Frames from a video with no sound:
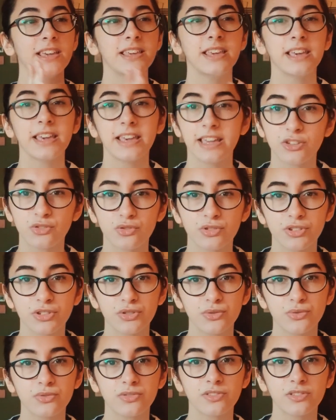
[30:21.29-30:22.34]
get
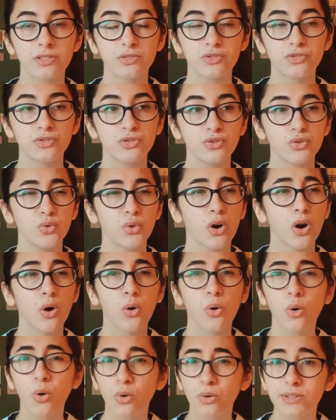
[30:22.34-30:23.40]
introduced to a
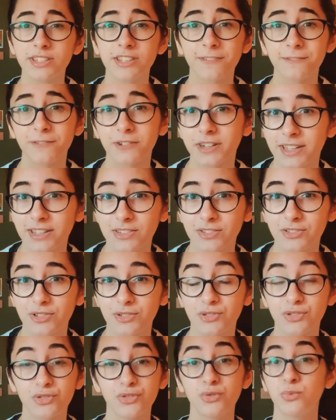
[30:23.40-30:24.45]
whole different
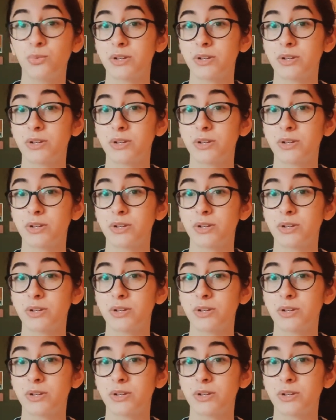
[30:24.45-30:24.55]
institute,